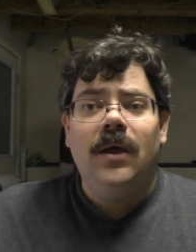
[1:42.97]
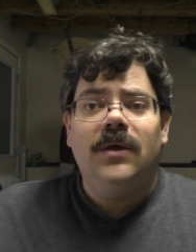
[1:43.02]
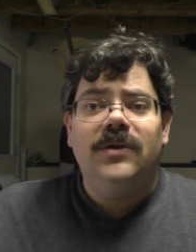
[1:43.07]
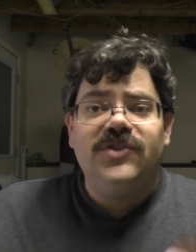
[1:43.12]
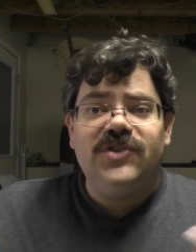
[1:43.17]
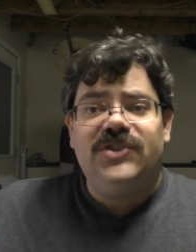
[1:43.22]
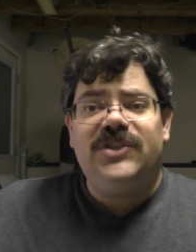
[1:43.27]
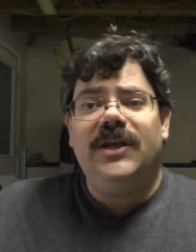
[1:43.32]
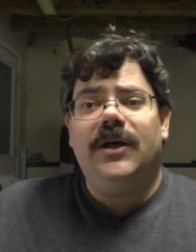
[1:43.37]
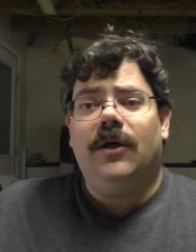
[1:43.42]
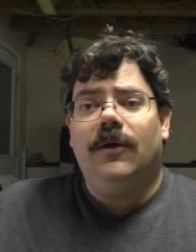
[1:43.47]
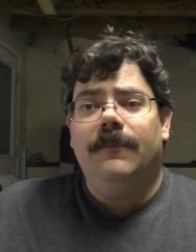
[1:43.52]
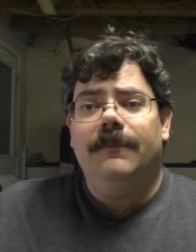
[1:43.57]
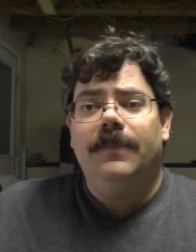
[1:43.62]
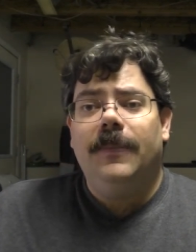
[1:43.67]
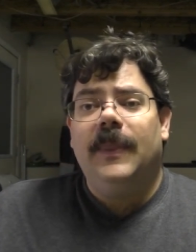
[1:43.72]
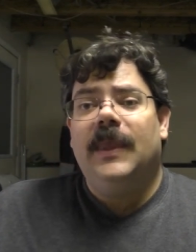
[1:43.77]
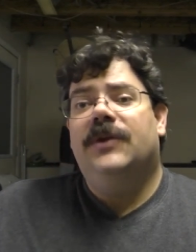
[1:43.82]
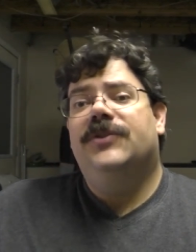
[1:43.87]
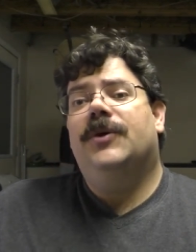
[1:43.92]
Still,
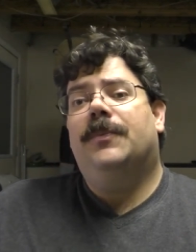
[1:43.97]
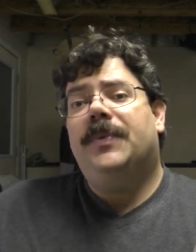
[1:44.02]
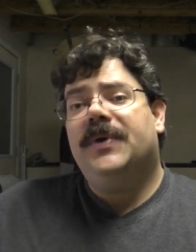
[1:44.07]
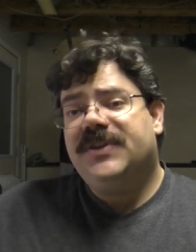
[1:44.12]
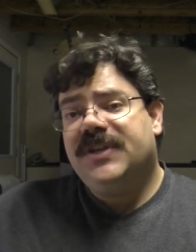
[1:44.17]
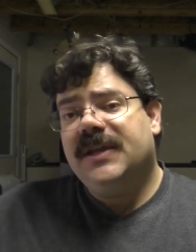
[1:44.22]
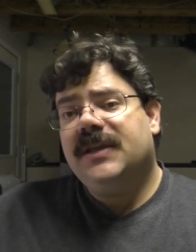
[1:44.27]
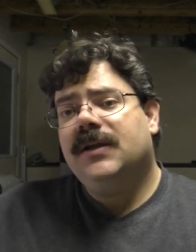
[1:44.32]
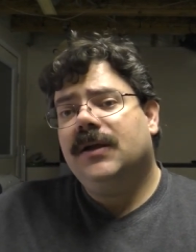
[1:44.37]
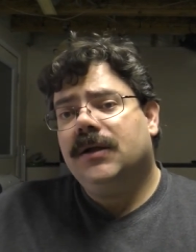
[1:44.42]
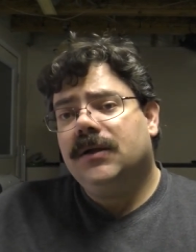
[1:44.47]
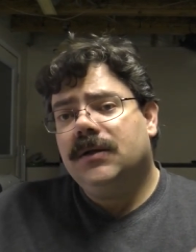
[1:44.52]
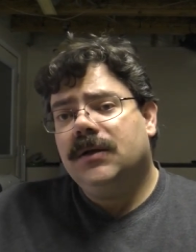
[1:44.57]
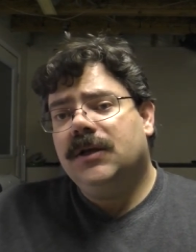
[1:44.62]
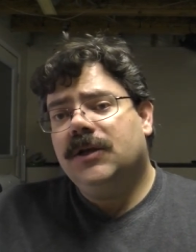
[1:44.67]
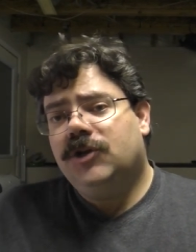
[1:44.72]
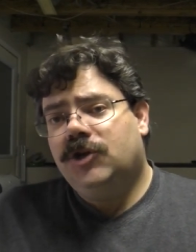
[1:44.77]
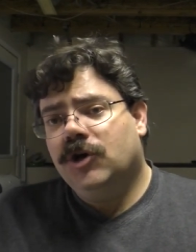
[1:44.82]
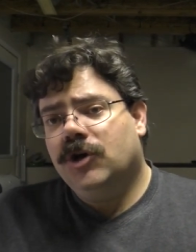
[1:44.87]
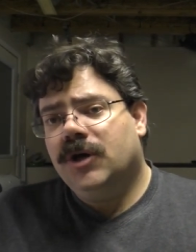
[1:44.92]
the particularly
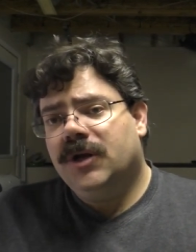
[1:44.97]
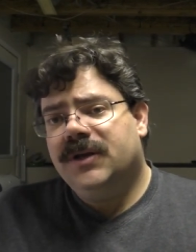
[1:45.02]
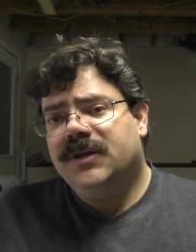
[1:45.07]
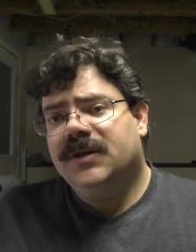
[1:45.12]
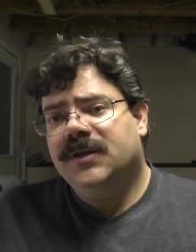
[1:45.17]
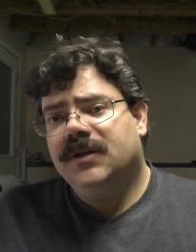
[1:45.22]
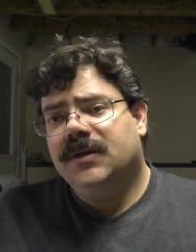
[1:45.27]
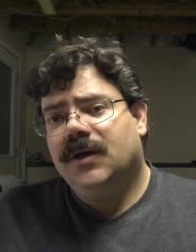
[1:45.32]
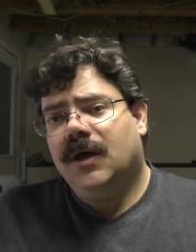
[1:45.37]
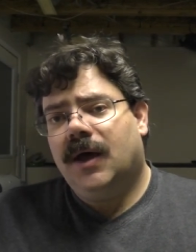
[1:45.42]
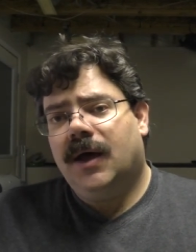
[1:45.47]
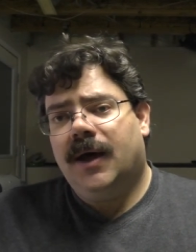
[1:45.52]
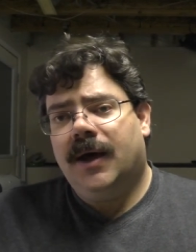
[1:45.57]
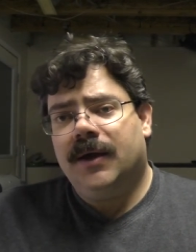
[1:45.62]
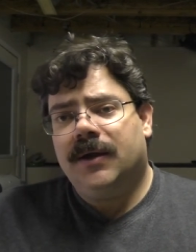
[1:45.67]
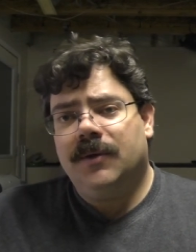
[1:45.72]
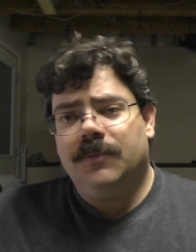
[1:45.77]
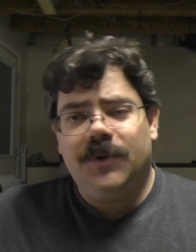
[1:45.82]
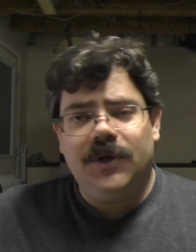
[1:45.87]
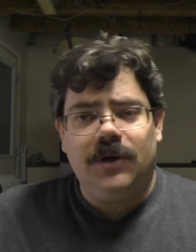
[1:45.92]
good uh,
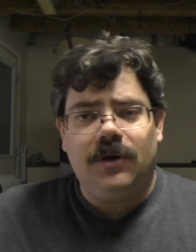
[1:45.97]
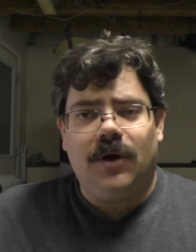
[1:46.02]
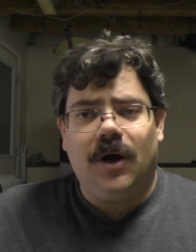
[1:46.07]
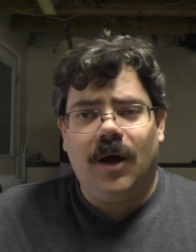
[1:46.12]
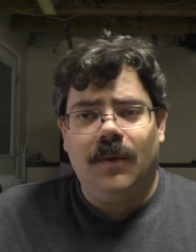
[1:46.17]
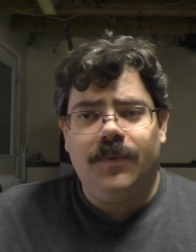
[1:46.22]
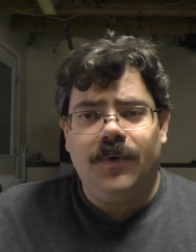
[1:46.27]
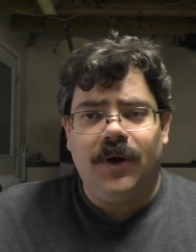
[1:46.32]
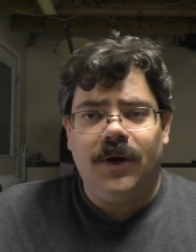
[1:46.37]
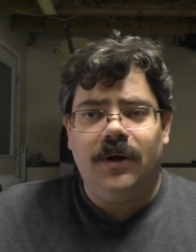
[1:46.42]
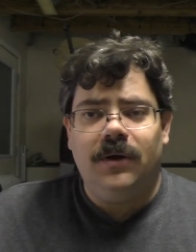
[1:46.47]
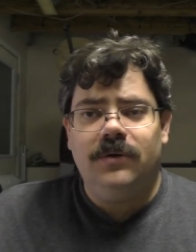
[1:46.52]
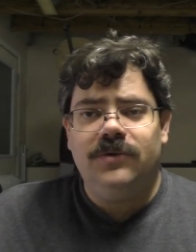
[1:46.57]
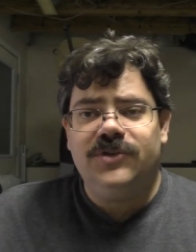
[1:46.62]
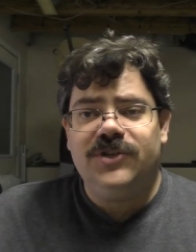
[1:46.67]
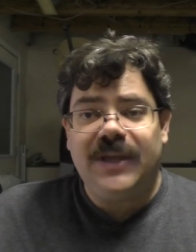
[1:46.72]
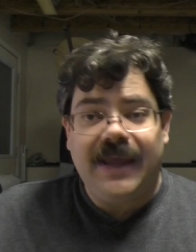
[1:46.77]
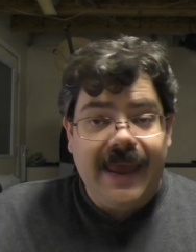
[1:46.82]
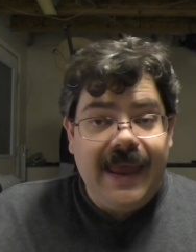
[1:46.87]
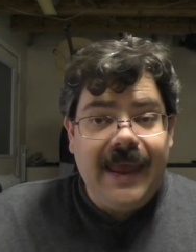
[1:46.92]
computer operators
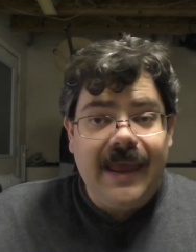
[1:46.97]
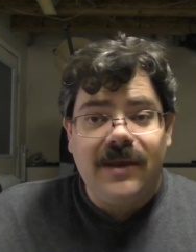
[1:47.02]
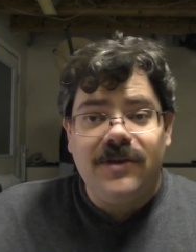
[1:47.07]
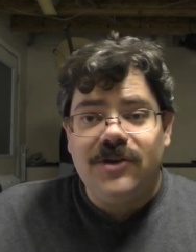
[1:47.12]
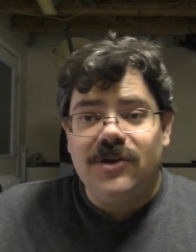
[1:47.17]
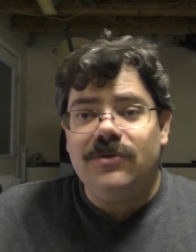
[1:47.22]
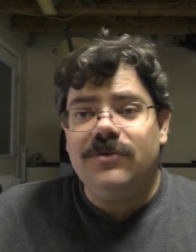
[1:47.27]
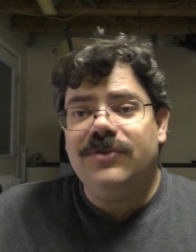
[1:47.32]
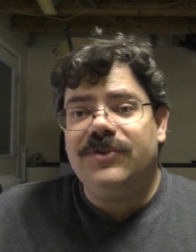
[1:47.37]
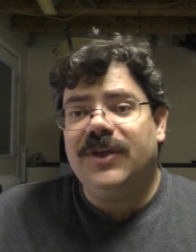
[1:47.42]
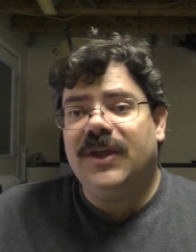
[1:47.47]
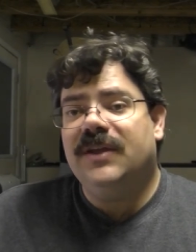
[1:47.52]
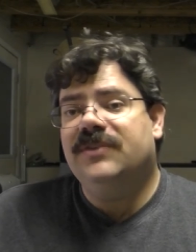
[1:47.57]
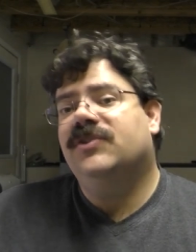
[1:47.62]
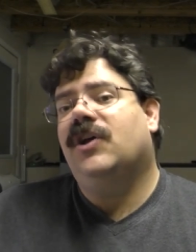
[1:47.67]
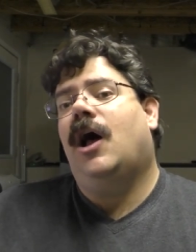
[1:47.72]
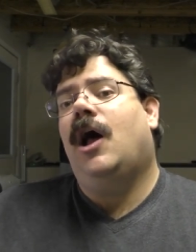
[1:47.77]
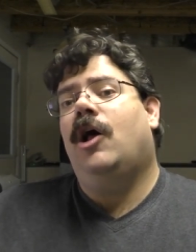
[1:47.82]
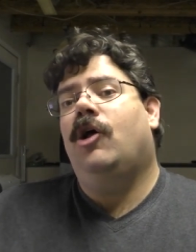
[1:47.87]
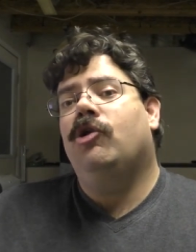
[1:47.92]
can do things
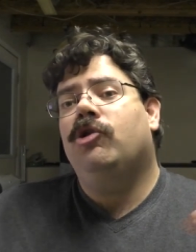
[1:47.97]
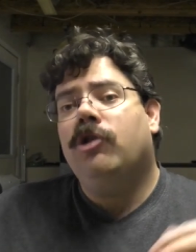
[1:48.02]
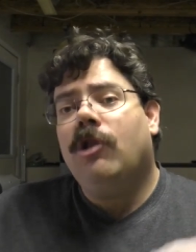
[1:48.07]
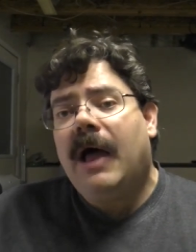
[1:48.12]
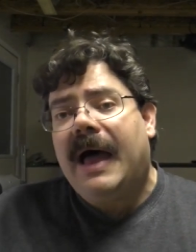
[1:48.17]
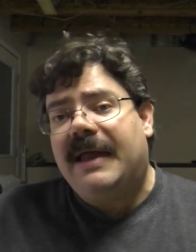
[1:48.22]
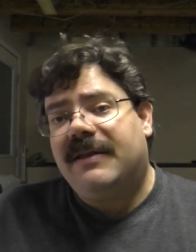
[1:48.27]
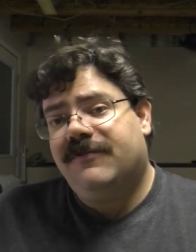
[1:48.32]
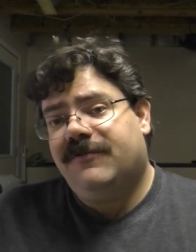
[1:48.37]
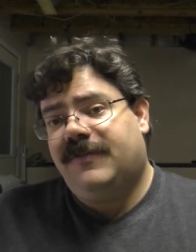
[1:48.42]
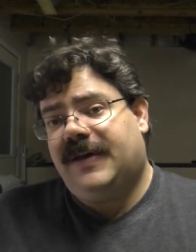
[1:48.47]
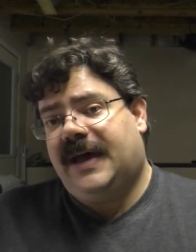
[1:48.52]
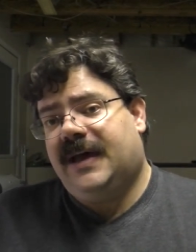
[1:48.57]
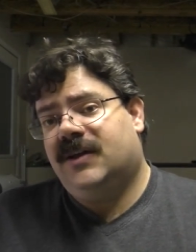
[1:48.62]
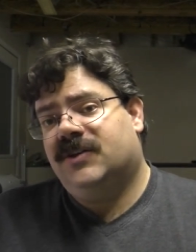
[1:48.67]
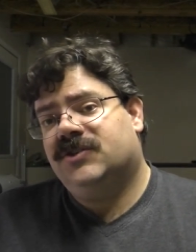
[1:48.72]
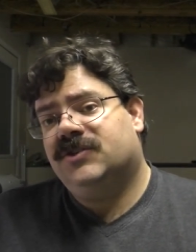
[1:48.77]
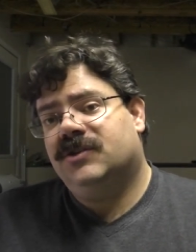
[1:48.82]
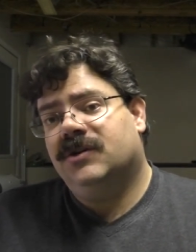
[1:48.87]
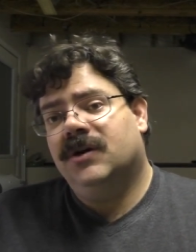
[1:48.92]
a lot
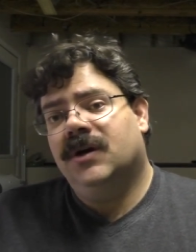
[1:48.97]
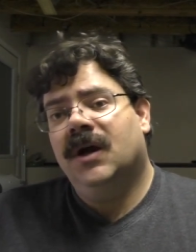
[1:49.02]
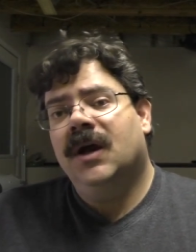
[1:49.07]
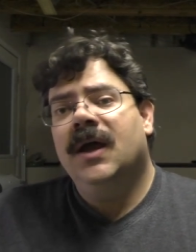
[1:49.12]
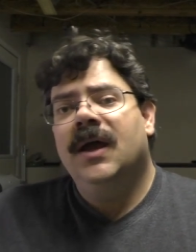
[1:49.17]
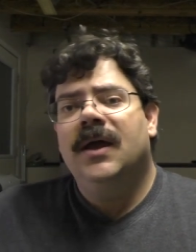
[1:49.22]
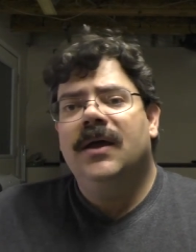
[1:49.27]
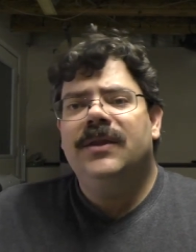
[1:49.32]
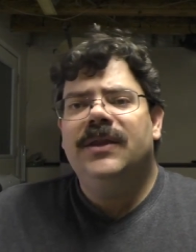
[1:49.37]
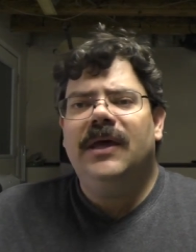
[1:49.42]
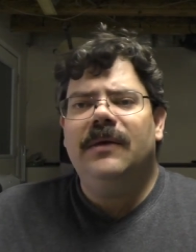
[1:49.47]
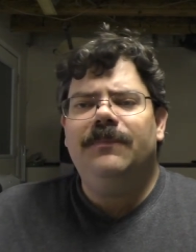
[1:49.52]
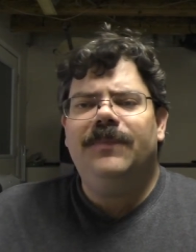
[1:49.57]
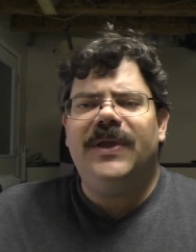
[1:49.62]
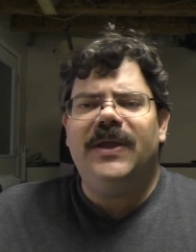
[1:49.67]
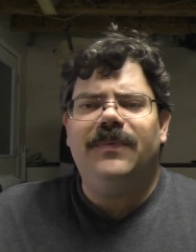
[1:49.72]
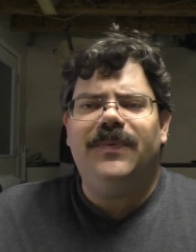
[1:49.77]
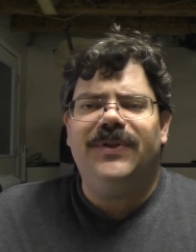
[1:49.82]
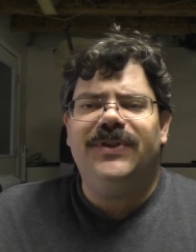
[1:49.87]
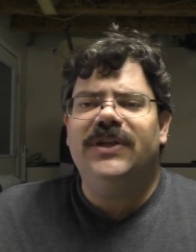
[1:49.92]
faster than
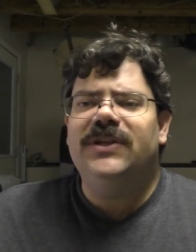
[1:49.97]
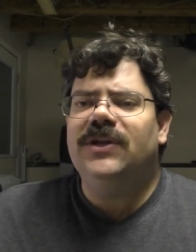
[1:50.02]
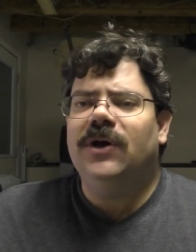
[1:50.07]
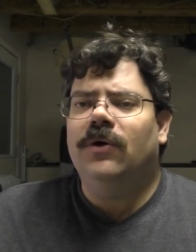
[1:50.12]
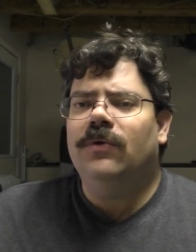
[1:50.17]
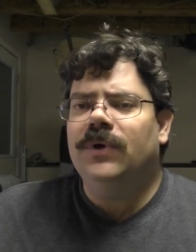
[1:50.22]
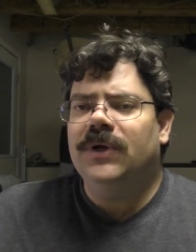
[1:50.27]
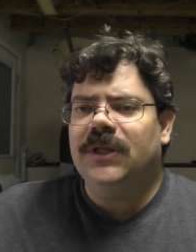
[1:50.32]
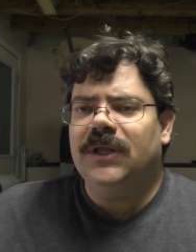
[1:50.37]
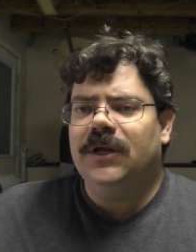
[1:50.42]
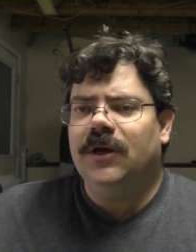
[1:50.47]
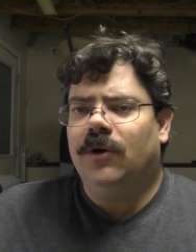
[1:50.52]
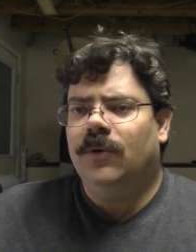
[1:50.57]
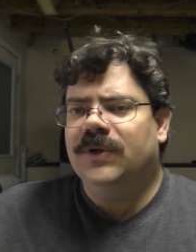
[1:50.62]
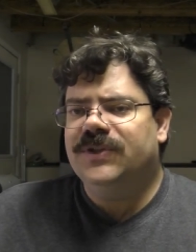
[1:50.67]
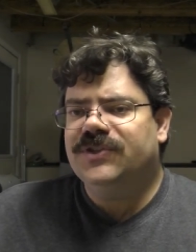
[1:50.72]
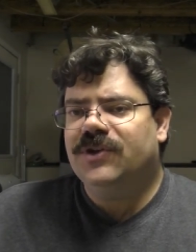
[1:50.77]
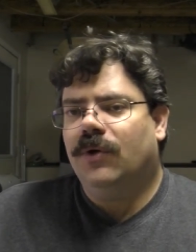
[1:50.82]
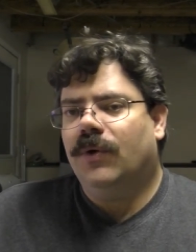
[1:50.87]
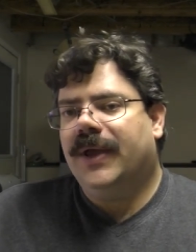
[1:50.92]
people that don't really know
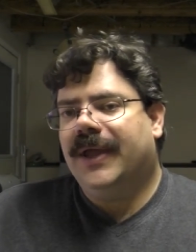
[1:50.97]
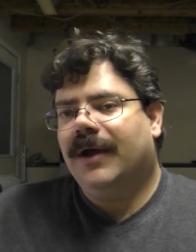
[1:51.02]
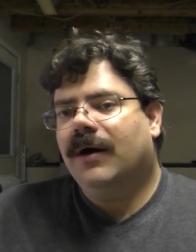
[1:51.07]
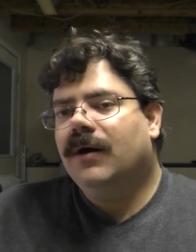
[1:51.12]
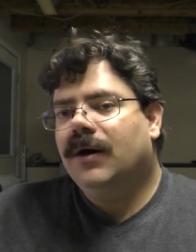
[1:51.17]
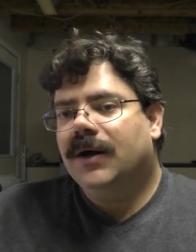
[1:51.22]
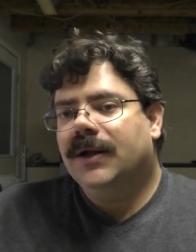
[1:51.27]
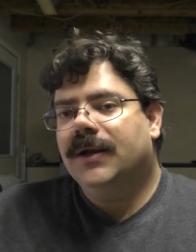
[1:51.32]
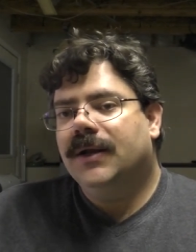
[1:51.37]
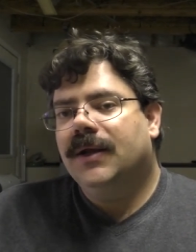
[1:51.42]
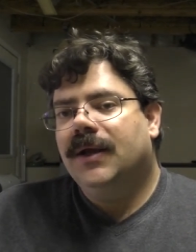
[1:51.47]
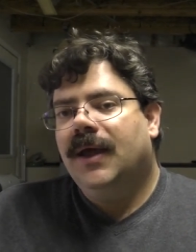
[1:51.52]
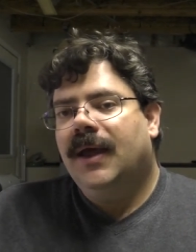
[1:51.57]
what's going on.